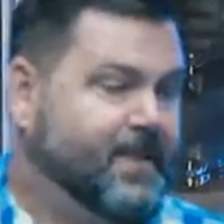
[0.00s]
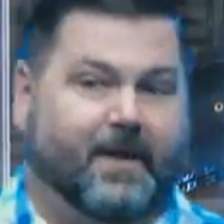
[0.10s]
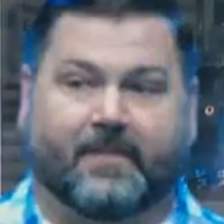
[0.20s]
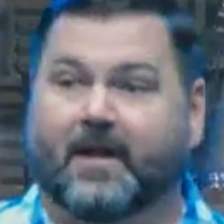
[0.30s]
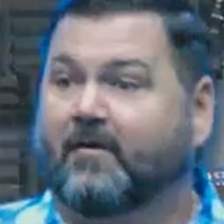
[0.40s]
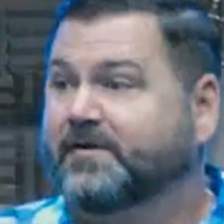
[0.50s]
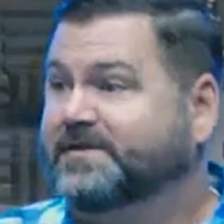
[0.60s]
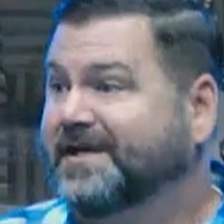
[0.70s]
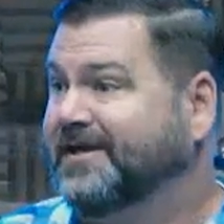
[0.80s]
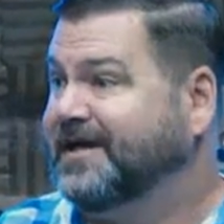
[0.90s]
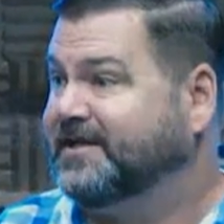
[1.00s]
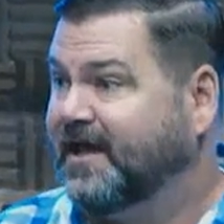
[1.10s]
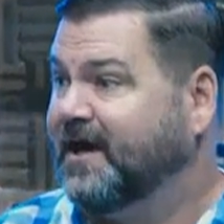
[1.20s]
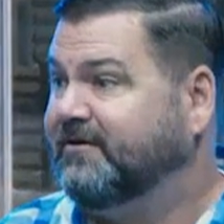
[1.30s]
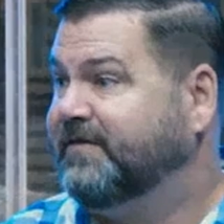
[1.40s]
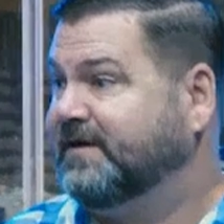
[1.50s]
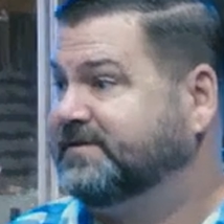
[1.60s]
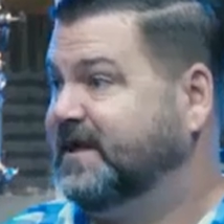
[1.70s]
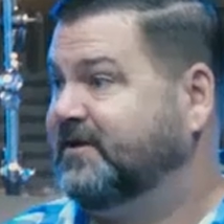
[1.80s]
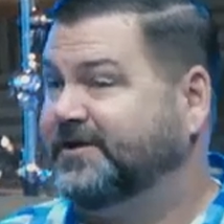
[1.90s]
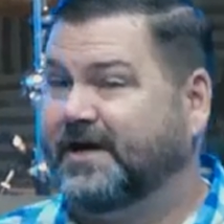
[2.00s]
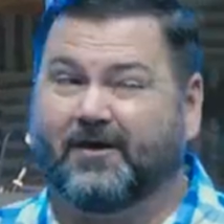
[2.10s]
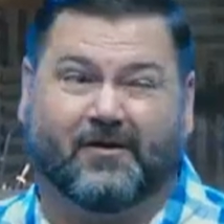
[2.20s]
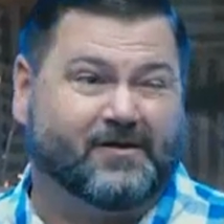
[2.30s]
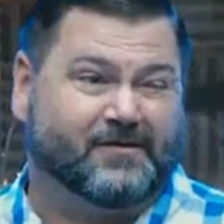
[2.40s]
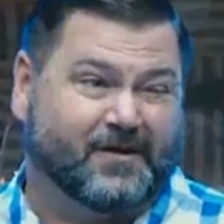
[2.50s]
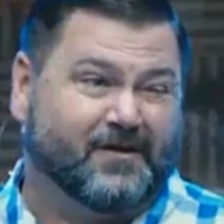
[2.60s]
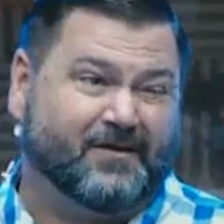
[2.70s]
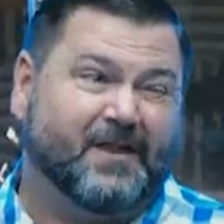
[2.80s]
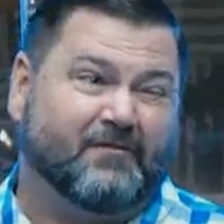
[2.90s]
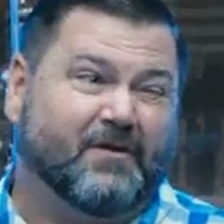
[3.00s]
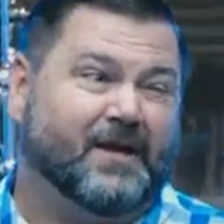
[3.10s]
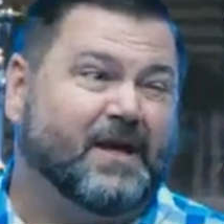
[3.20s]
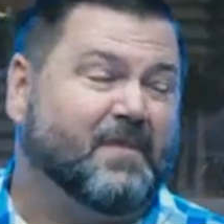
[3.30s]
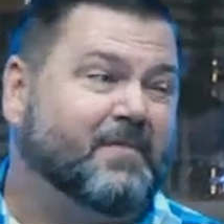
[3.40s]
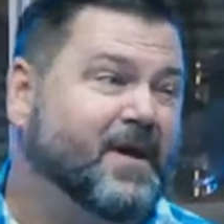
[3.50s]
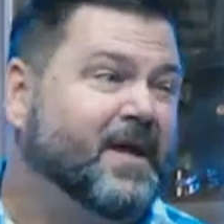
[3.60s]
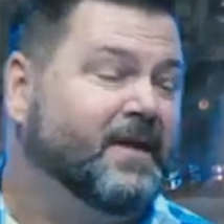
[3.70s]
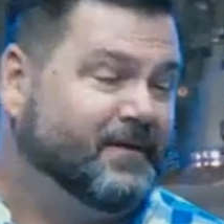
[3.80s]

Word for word: And then all of a sudden you get to the $100,000 check and you go, do they really need my money?